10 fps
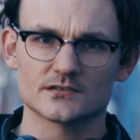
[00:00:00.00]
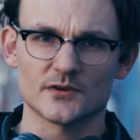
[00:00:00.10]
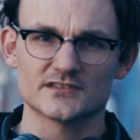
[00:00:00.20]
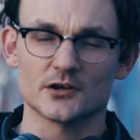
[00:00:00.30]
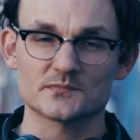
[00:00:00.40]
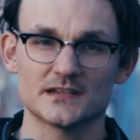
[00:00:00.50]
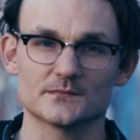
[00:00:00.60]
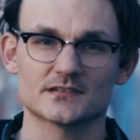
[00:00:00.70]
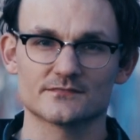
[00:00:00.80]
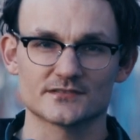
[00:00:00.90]
So my top
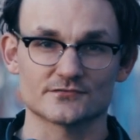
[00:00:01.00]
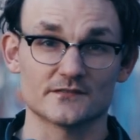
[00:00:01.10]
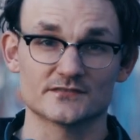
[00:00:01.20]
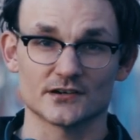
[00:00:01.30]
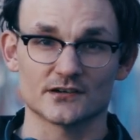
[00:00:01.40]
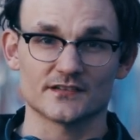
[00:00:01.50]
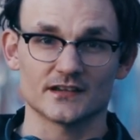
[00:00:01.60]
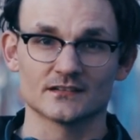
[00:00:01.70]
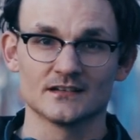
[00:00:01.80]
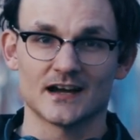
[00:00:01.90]
tips for street
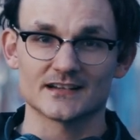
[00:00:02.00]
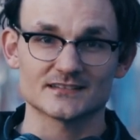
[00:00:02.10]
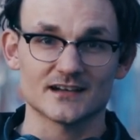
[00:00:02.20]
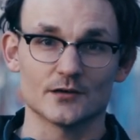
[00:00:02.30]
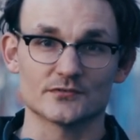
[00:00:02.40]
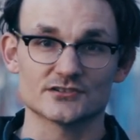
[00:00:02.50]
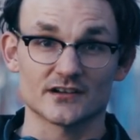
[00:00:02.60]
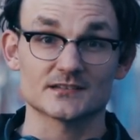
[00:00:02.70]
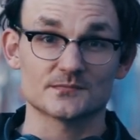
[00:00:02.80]
photography are to start with shutter